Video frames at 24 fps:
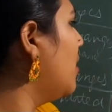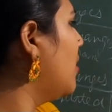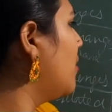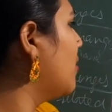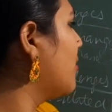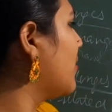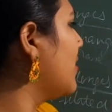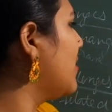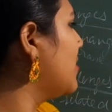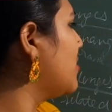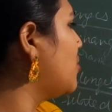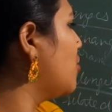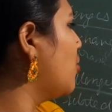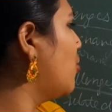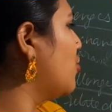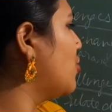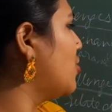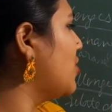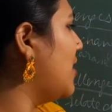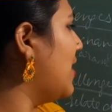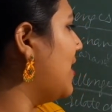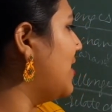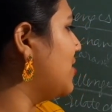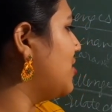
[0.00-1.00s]
Okay,
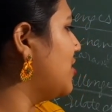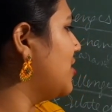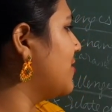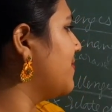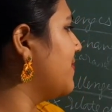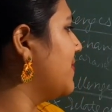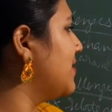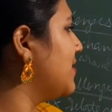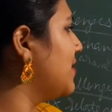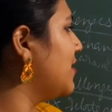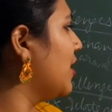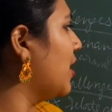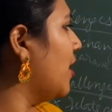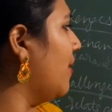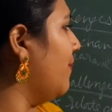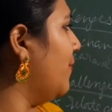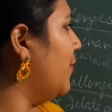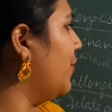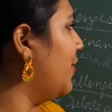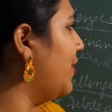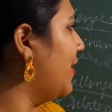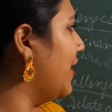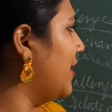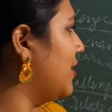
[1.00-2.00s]
social adjustments and
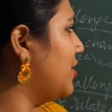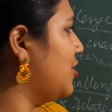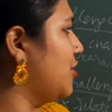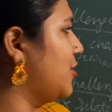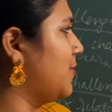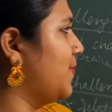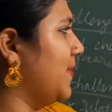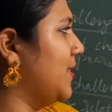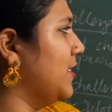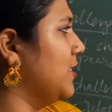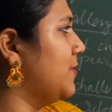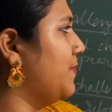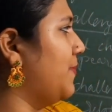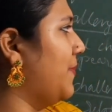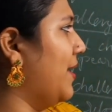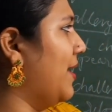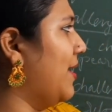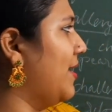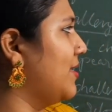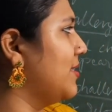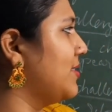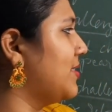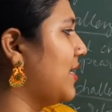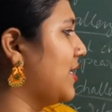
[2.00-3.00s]
community adjustments,
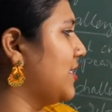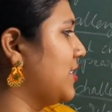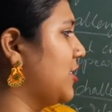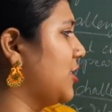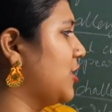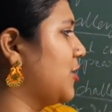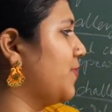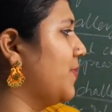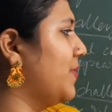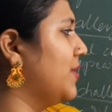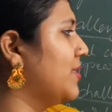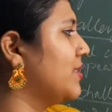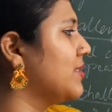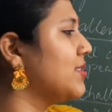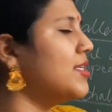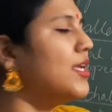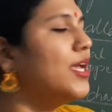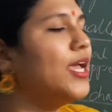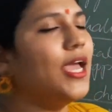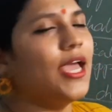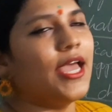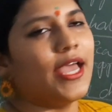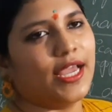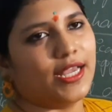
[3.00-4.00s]
parents adjustments,
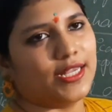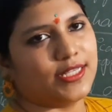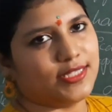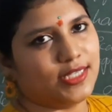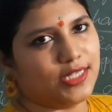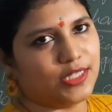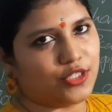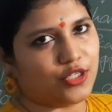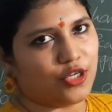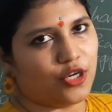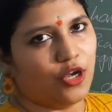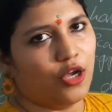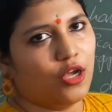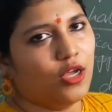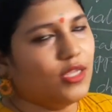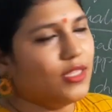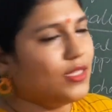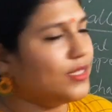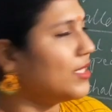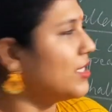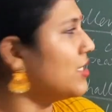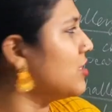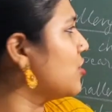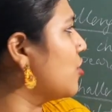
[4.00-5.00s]
etc.
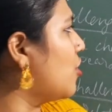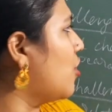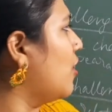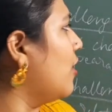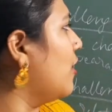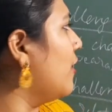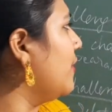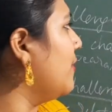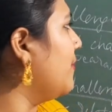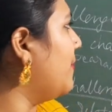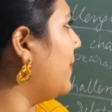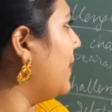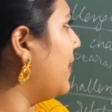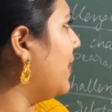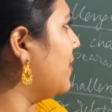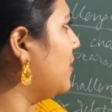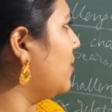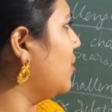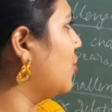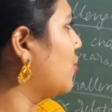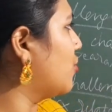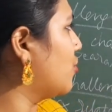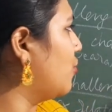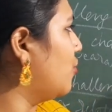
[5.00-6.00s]
These all
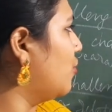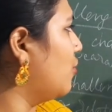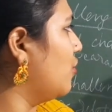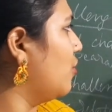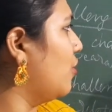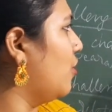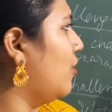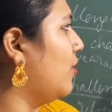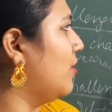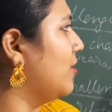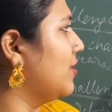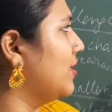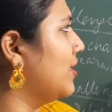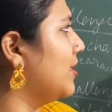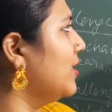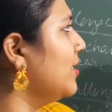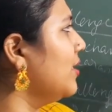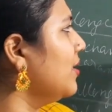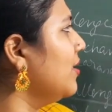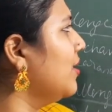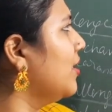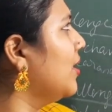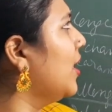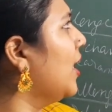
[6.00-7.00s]
play the role on
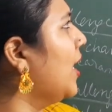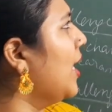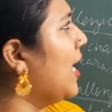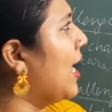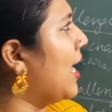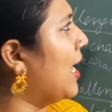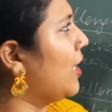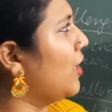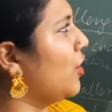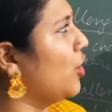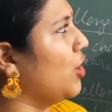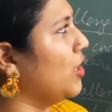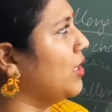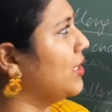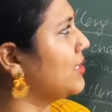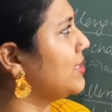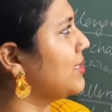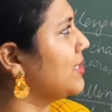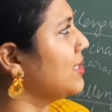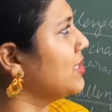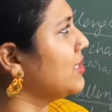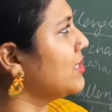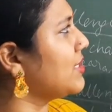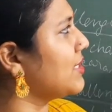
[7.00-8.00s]
the
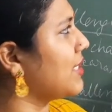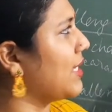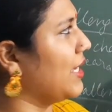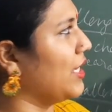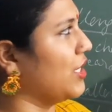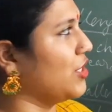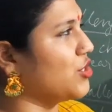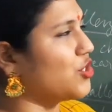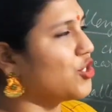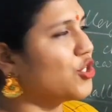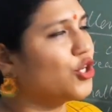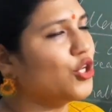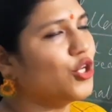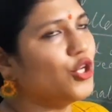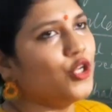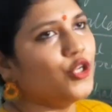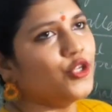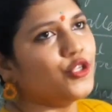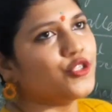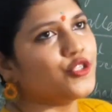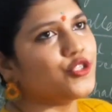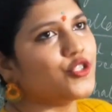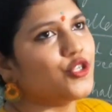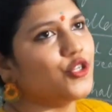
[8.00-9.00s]
adolescence age.
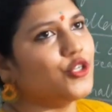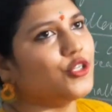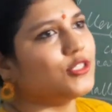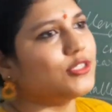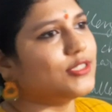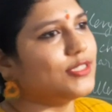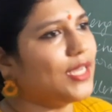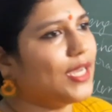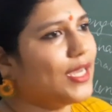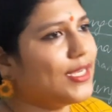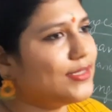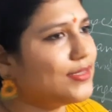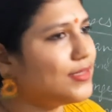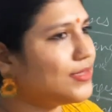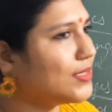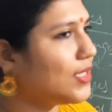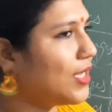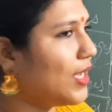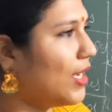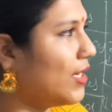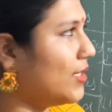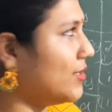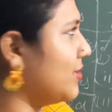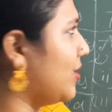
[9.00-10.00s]
So that's
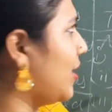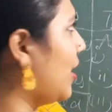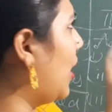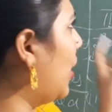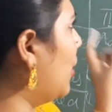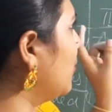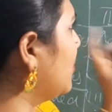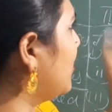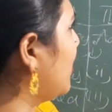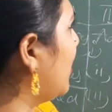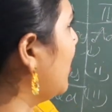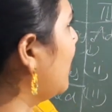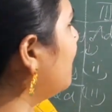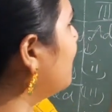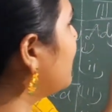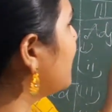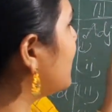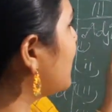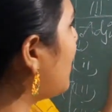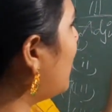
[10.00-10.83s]
are the outcomes,